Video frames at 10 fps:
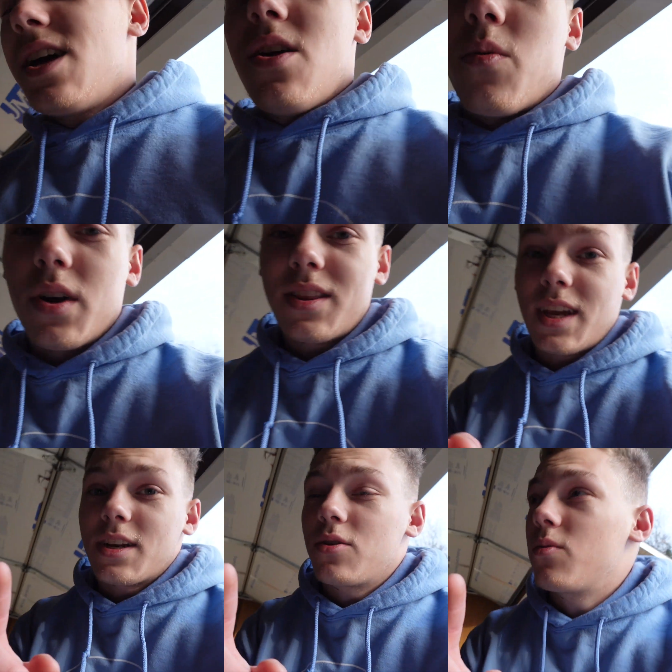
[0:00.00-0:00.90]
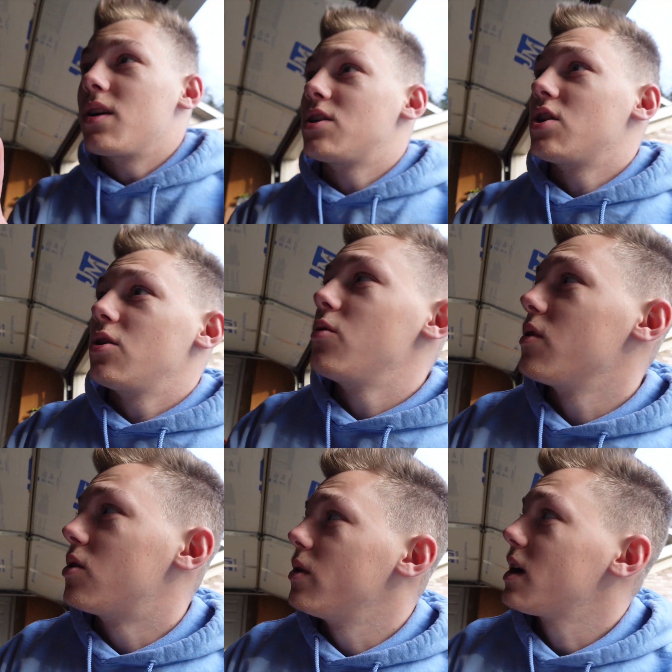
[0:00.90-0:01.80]
One thing I do want to show you
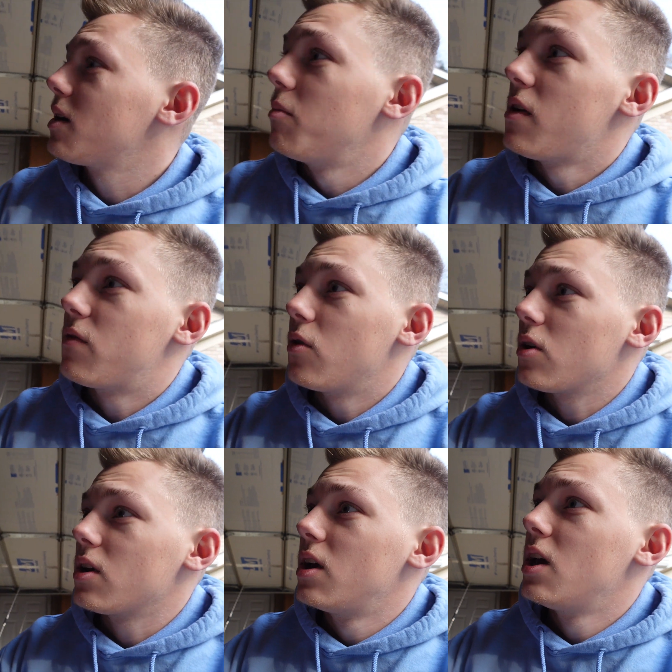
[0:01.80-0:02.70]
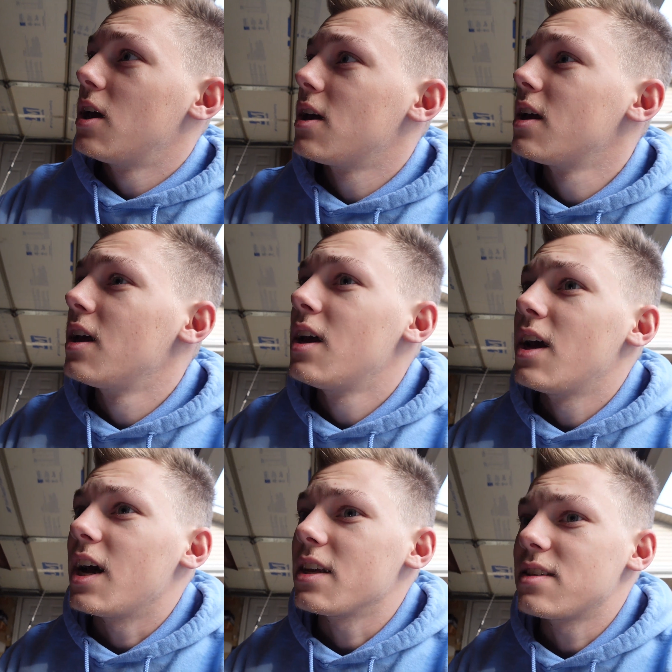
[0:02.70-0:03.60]
real quick before
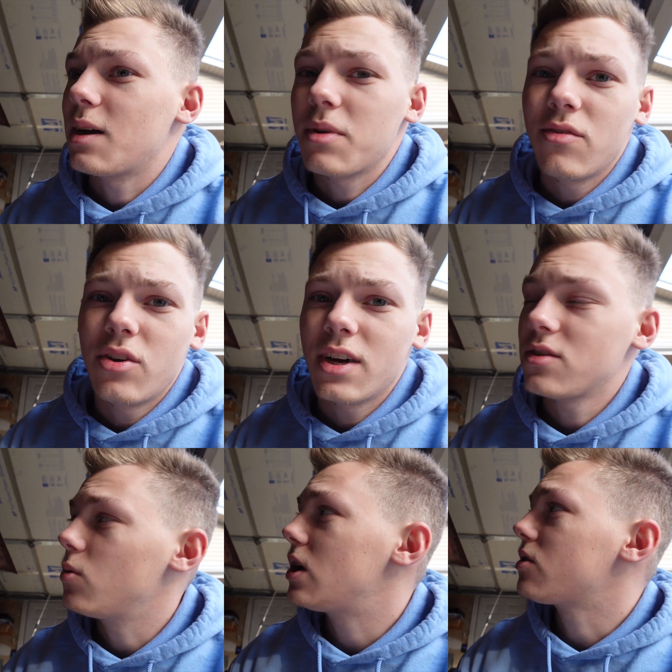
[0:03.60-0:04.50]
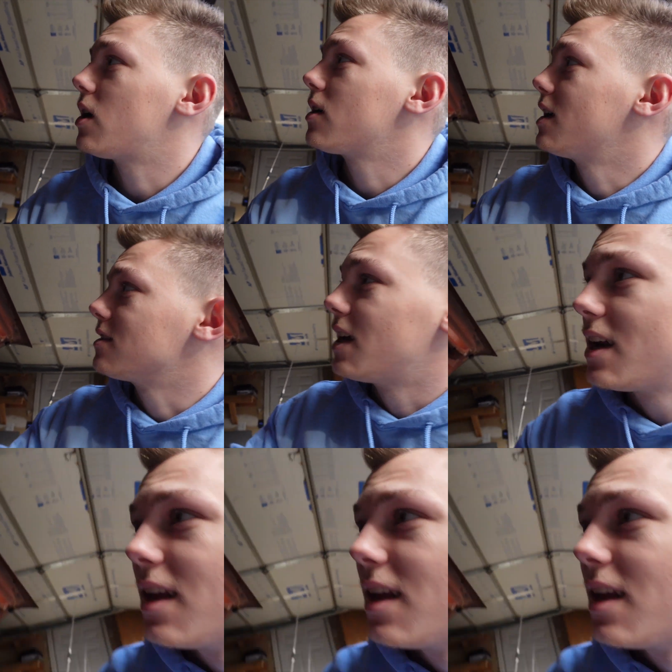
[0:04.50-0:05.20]
I stop giving you guys a walk around is that